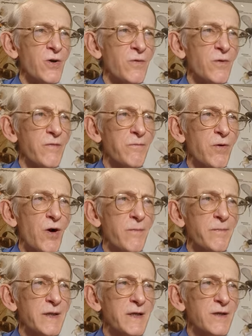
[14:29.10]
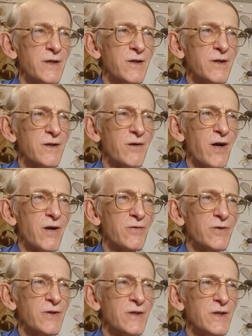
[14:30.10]
with bombing
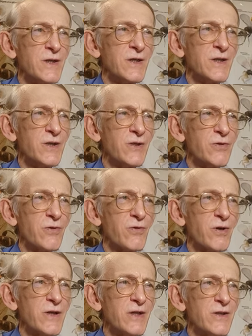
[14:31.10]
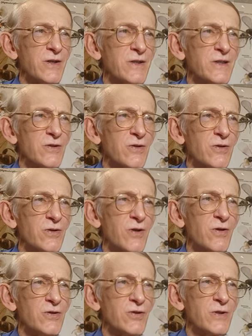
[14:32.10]
around Ukraine and
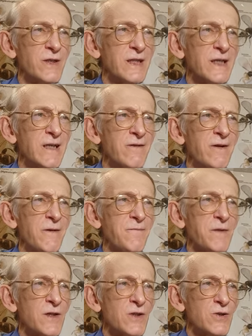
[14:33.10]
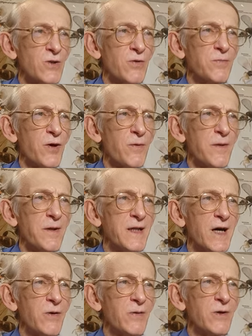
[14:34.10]
also in Kyiv. So probably
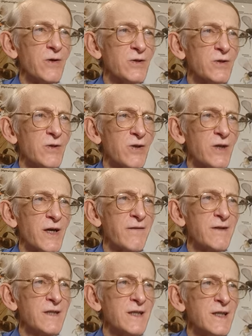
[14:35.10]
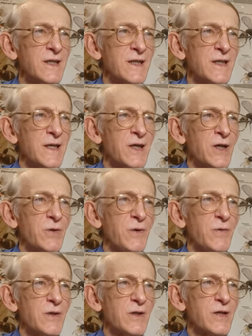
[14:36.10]
now we also don't have it. We
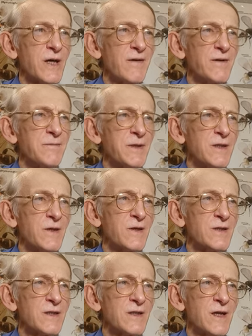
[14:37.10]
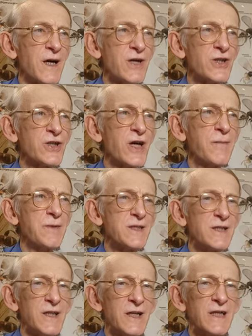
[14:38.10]
will not have it because harsh time is
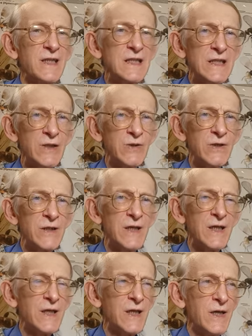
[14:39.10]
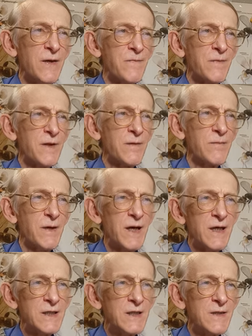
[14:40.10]
still continuing.
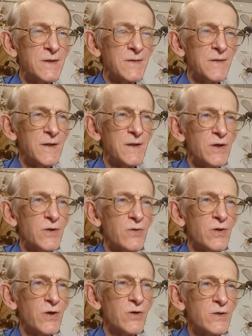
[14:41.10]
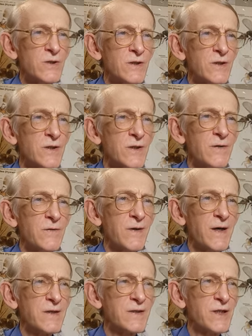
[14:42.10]
But who knows? We
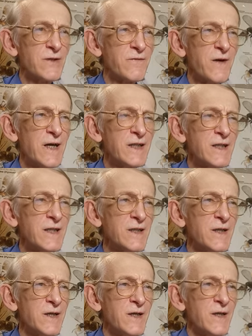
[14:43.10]
are just fighting